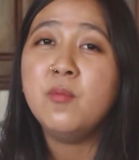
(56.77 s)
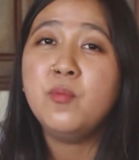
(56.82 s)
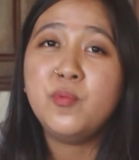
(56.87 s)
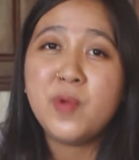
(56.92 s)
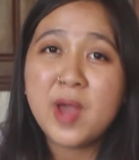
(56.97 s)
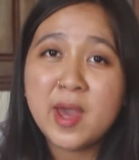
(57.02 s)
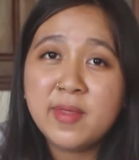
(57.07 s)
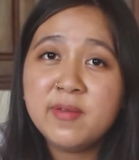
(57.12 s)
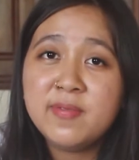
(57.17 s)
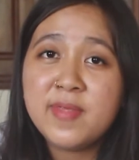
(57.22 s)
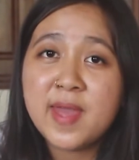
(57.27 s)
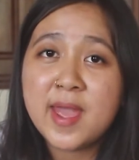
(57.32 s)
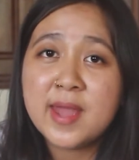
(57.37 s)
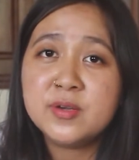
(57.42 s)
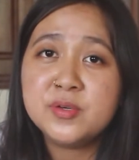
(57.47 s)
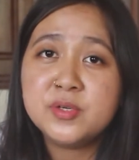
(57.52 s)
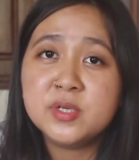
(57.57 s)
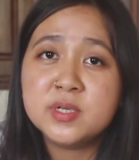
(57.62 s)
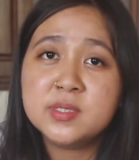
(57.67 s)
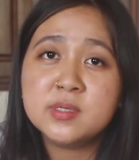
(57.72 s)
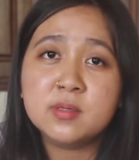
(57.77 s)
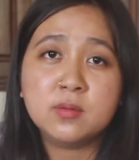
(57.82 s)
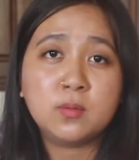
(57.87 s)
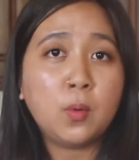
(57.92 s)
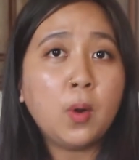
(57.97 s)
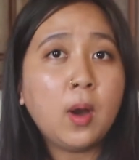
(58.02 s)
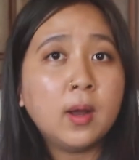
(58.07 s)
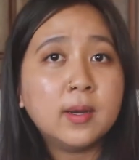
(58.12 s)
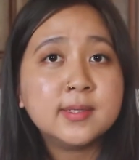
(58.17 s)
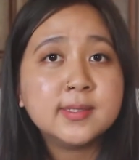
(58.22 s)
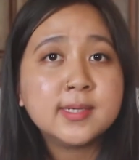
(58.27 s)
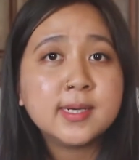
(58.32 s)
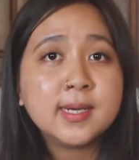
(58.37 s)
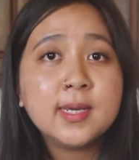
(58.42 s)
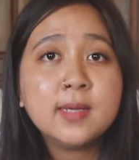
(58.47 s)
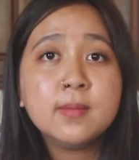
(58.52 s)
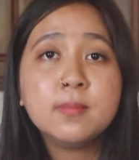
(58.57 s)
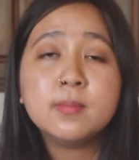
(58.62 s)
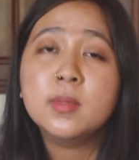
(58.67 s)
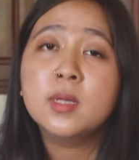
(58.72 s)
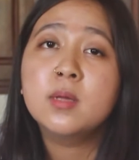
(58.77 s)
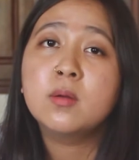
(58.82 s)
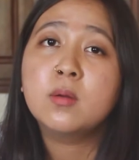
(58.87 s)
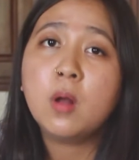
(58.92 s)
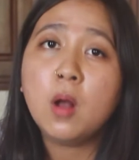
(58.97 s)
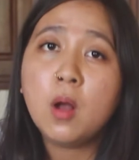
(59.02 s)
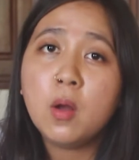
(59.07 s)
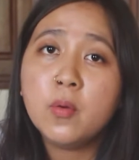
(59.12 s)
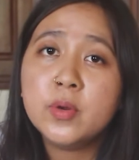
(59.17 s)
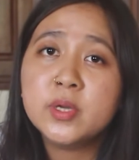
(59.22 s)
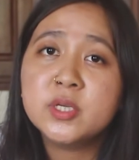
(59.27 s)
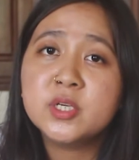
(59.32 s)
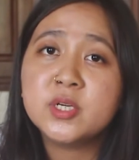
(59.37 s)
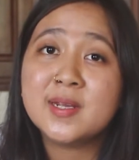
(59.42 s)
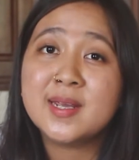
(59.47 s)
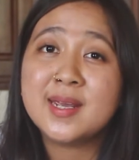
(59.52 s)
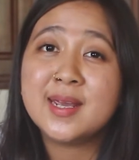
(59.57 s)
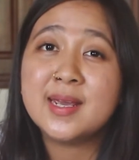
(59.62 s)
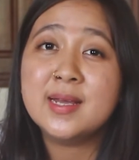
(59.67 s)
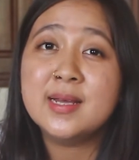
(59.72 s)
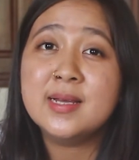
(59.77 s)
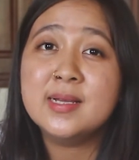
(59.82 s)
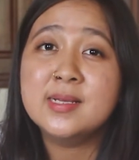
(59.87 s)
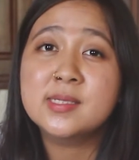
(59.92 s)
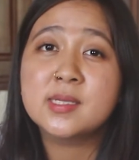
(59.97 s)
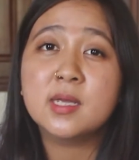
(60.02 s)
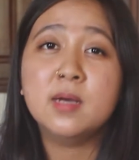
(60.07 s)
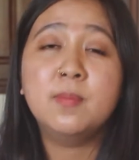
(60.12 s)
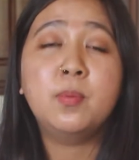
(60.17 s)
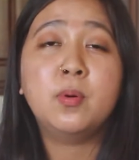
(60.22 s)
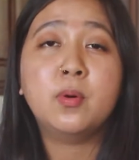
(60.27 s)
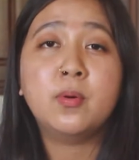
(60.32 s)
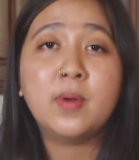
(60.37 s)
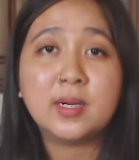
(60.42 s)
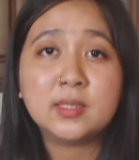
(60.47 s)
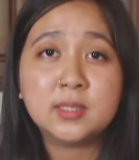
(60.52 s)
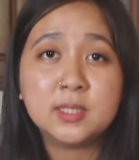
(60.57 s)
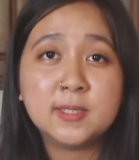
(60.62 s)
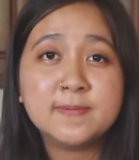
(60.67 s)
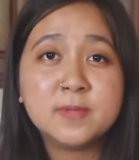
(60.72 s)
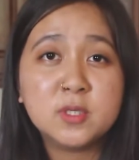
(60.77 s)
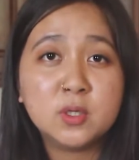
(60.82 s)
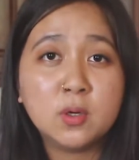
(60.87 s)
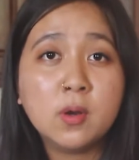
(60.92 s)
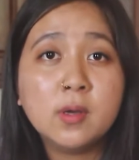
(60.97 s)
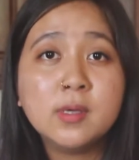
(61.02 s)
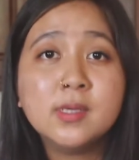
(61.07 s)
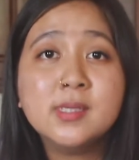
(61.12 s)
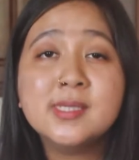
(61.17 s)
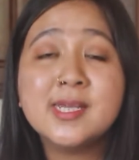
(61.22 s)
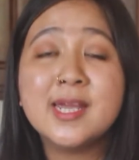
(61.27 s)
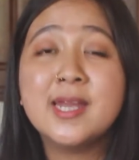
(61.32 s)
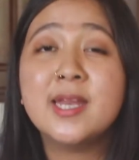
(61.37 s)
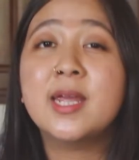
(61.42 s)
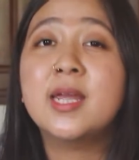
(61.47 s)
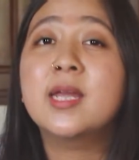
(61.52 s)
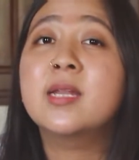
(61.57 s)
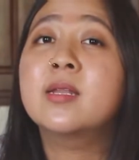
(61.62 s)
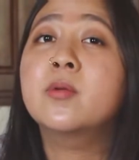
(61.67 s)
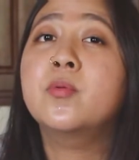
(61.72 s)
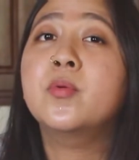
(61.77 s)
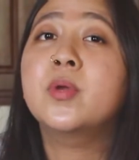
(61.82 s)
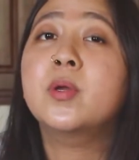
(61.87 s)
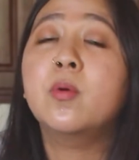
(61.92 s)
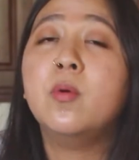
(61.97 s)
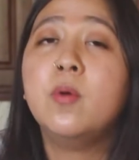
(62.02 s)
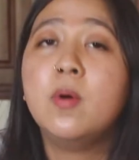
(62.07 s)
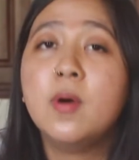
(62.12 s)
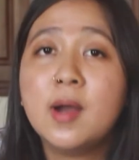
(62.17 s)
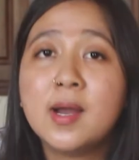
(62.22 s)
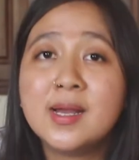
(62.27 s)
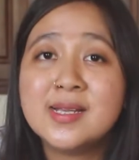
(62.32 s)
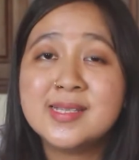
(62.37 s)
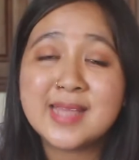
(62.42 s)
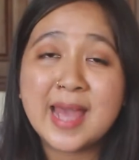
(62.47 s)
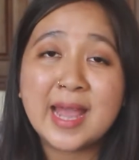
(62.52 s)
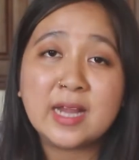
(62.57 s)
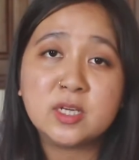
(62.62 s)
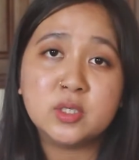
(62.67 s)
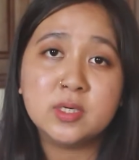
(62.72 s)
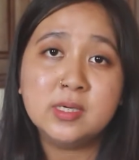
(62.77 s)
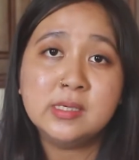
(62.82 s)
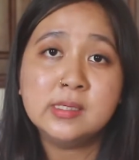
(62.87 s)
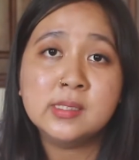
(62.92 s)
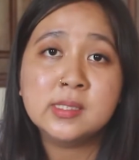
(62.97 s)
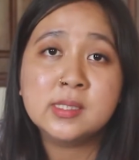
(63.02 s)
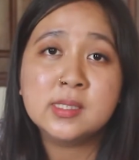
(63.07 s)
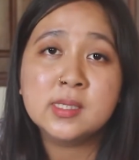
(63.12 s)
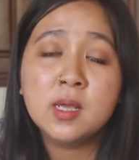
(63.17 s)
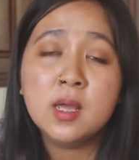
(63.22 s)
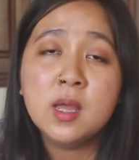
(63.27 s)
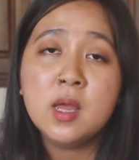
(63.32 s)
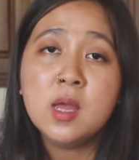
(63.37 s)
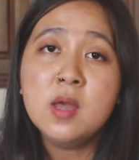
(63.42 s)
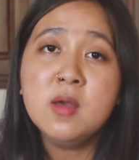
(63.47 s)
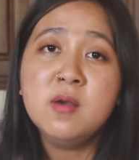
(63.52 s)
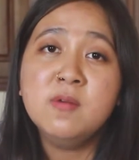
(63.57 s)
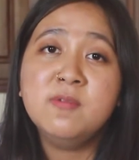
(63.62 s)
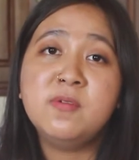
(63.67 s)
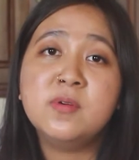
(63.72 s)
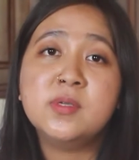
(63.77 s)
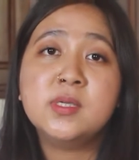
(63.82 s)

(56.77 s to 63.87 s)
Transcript: rather than just a quality. Courage is a proactive choice and it requires actions. For